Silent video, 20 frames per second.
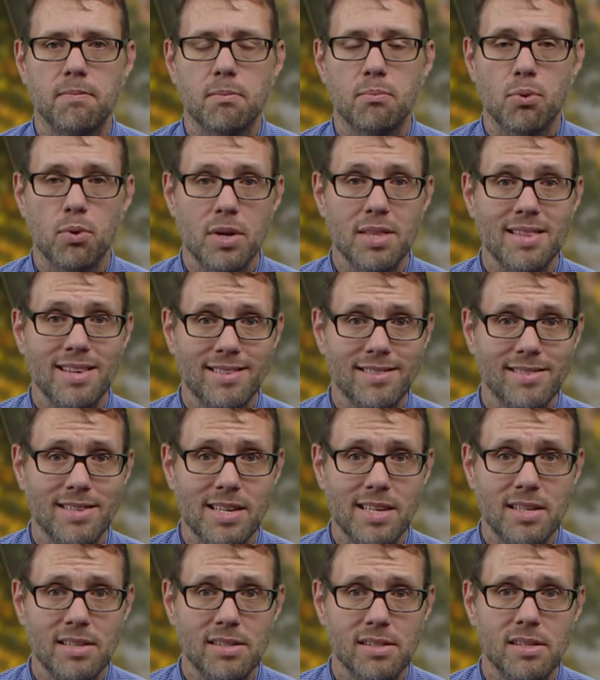
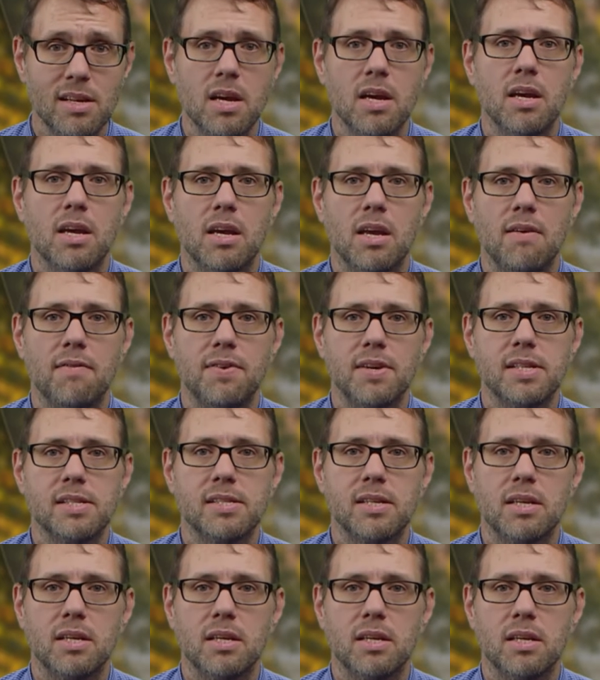parentheses. If it
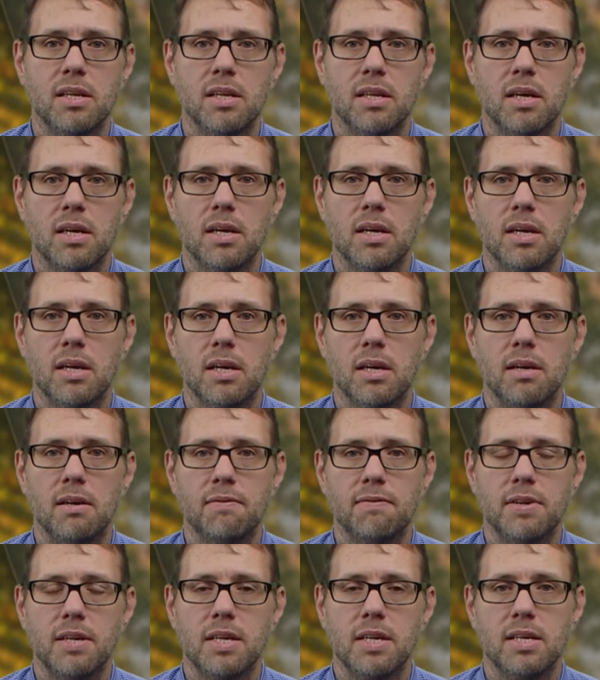
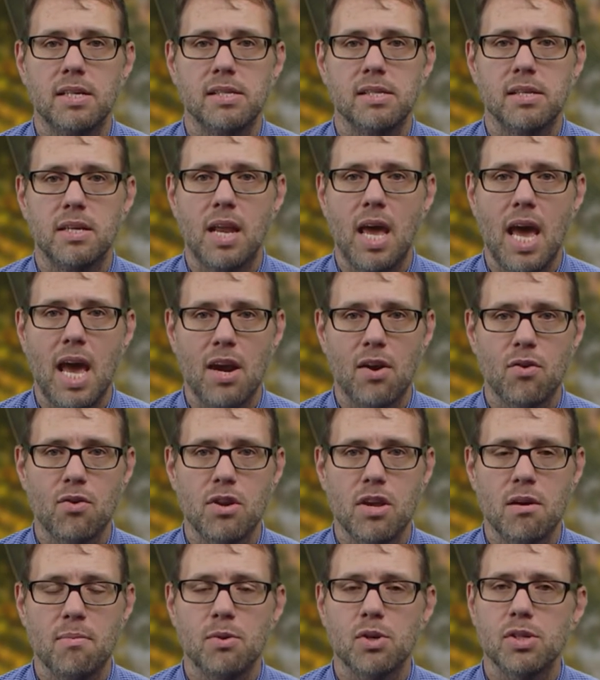is an
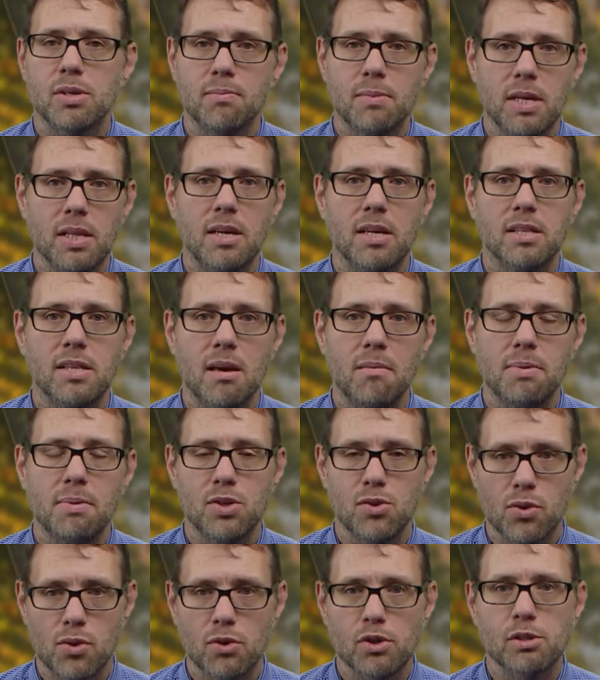acronym or something like that, be
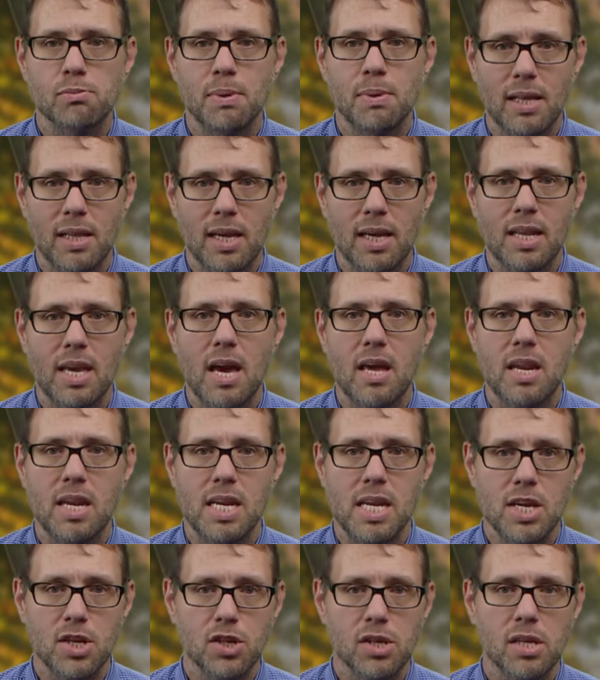sure you're spelling it out
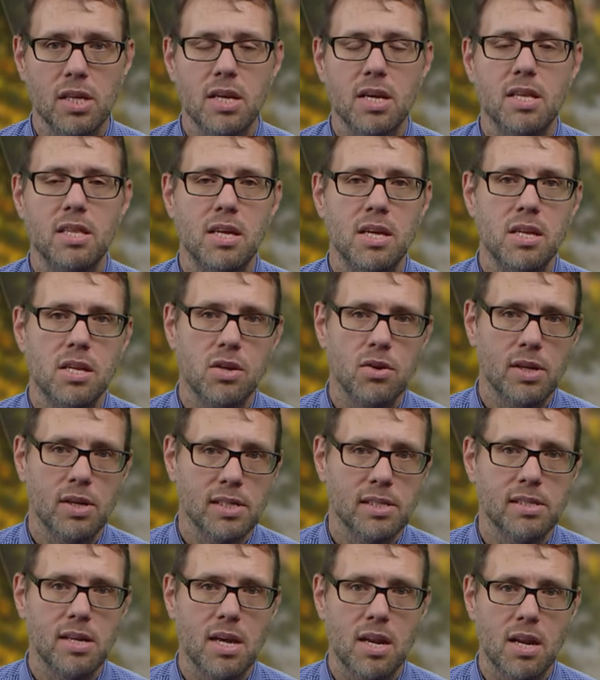initially, and then you can
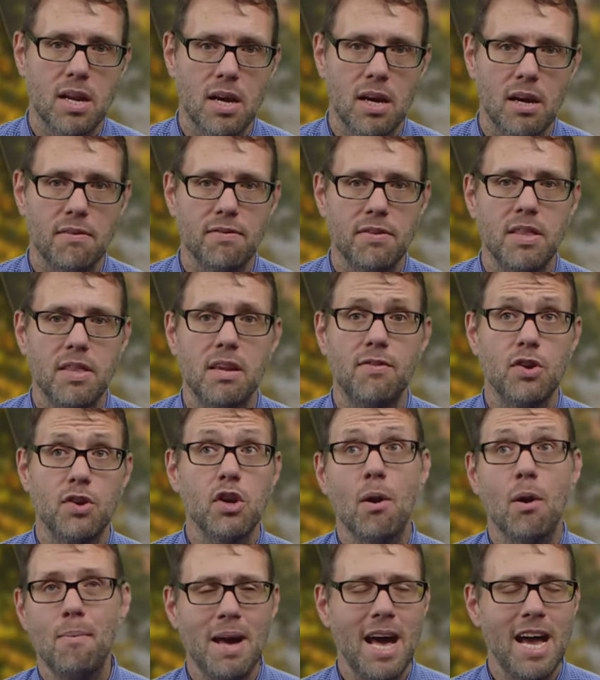set it off. And then if you
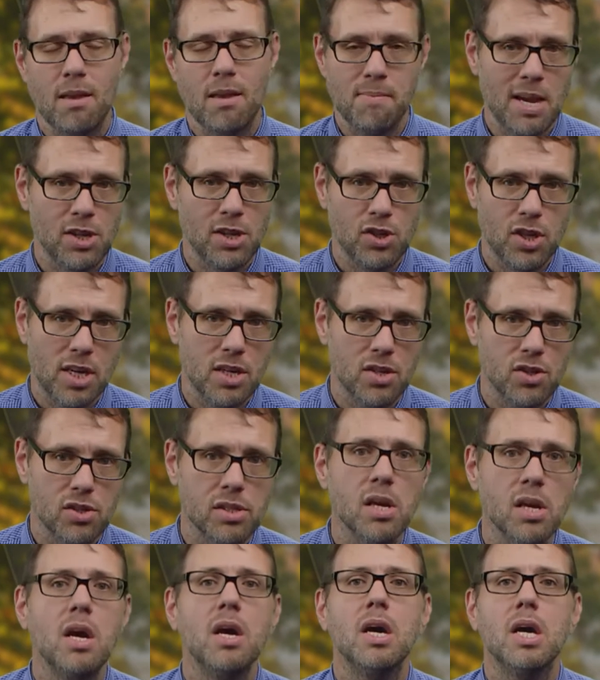go back and make
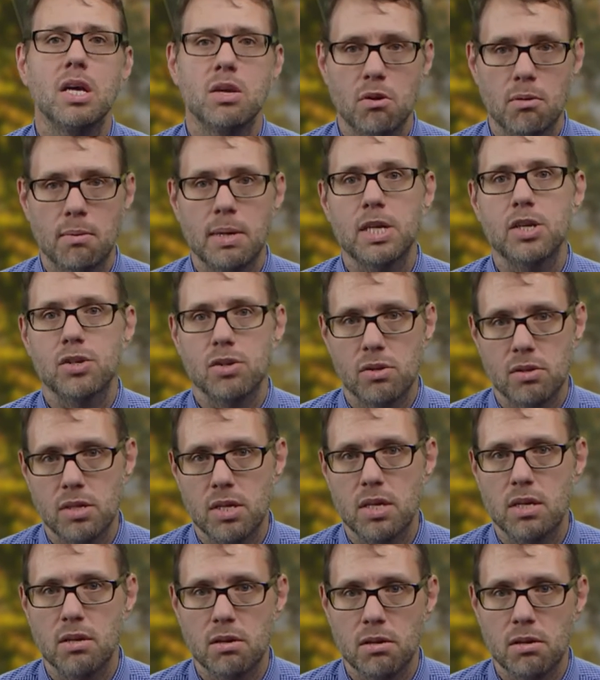changes, you want to make sure
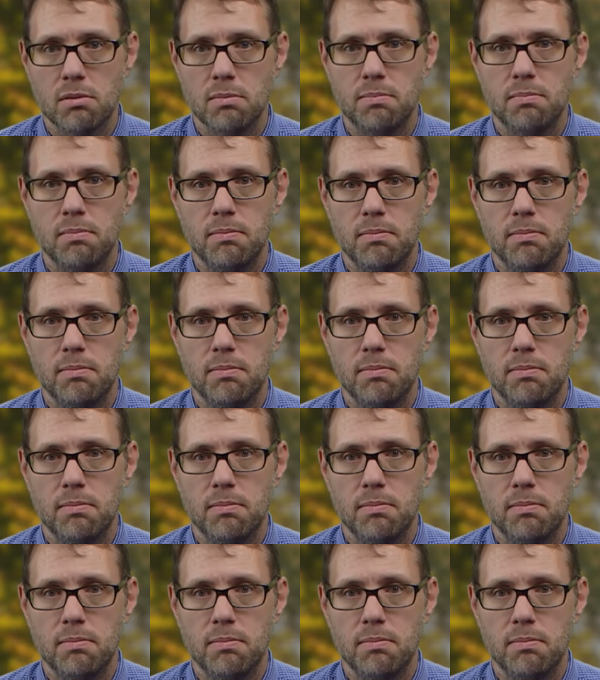that you're